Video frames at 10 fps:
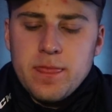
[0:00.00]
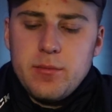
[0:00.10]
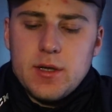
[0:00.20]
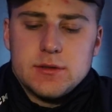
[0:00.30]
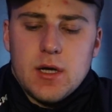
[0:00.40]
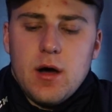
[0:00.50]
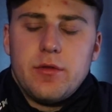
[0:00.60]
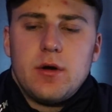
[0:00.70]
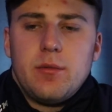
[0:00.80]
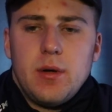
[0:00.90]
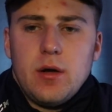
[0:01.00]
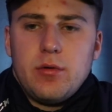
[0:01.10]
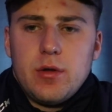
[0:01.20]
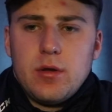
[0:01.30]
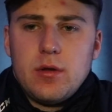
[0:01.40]
Because all they're
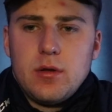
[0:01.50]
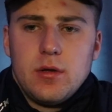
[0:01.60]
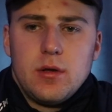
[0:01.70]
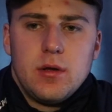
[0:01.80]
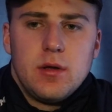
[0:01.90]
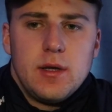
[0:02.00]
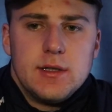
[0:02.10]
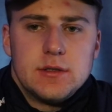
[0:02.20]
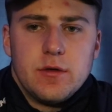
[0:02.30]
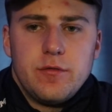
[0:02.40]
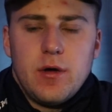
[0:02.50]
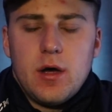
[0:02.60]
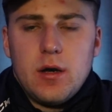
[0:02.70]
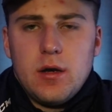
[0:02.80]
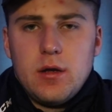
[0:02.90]
about is the
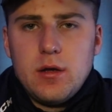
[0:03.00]
fun.